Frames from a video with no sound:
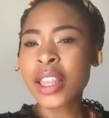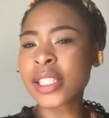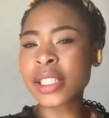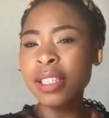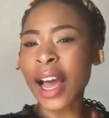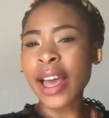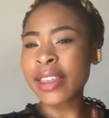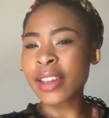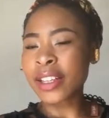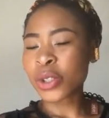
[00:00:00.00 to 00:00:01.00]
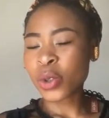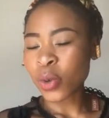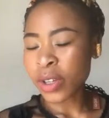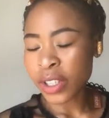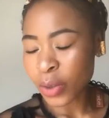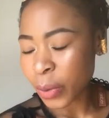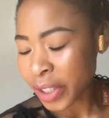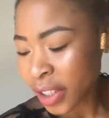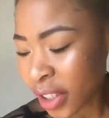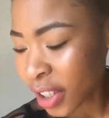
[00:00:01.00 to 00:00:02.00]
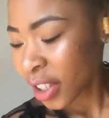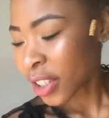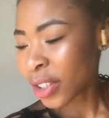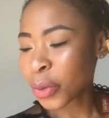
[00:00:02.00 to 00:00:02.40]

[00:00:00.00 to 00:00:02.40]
This guy that I stalk is always